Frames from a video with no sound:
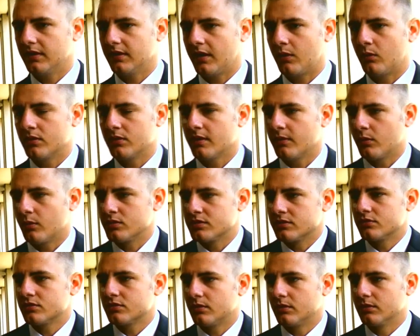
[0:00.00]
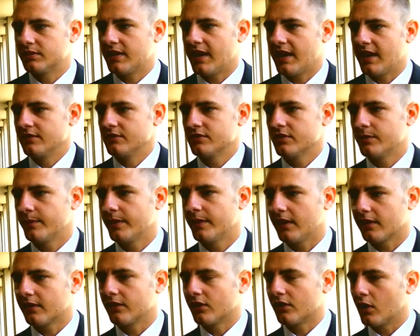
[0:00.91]
I wasn't so tense, you know what
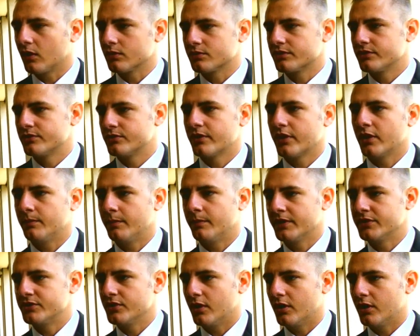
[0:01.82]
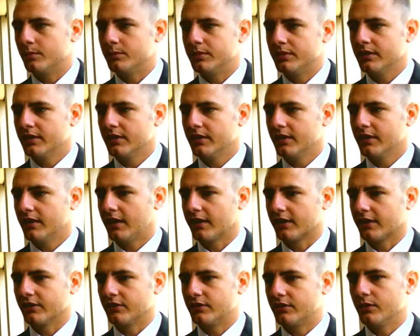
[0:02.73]
I mean. I could concentrate on my job,
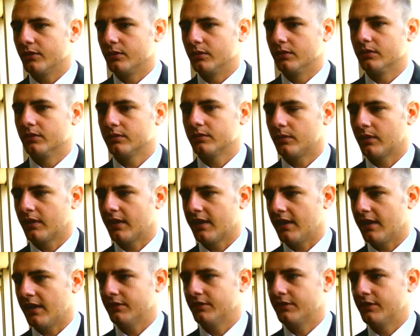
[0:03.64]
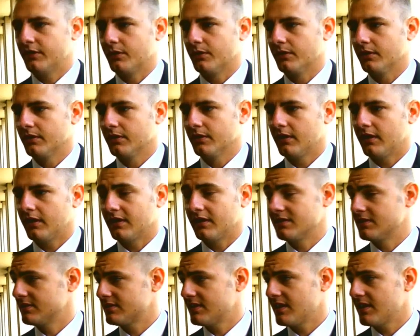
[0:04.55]
I could do what I had to do, and
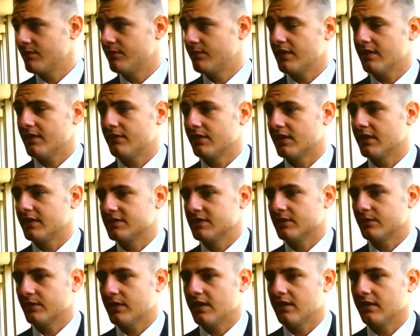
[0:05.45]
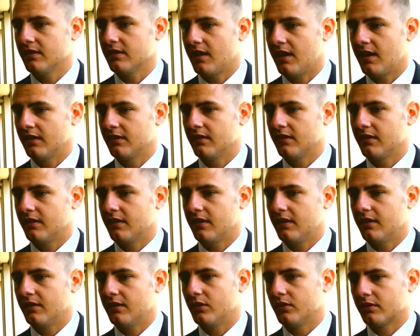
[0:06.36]
it's the same for the other guys out there. And
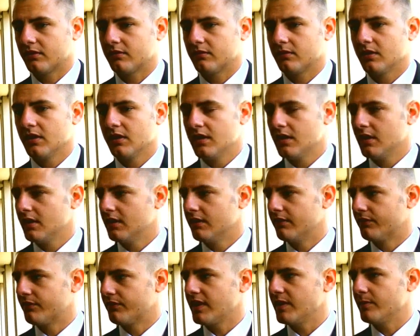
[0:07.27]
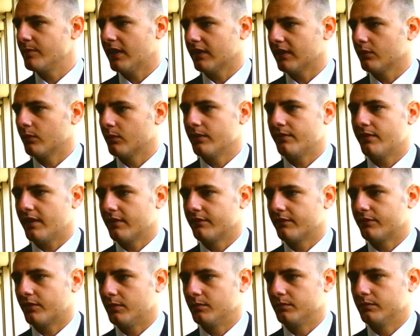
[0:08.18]
the feedback that we've
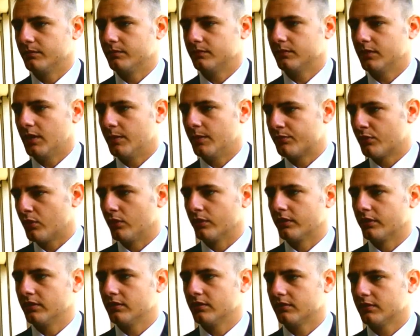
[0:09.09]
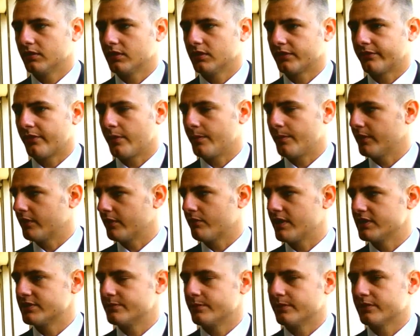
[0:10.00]
had from abroad, from other
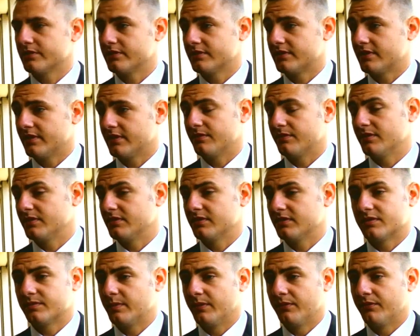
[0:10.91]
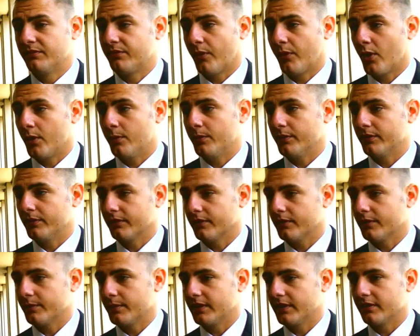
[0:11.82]
regiments and stuff, has just been phenomenal,
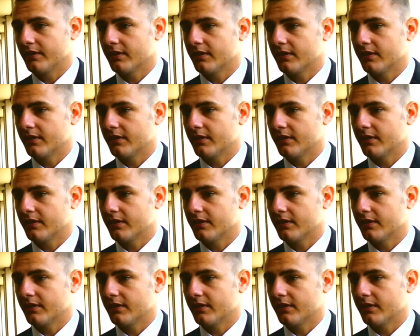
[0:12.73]
you know what I mean.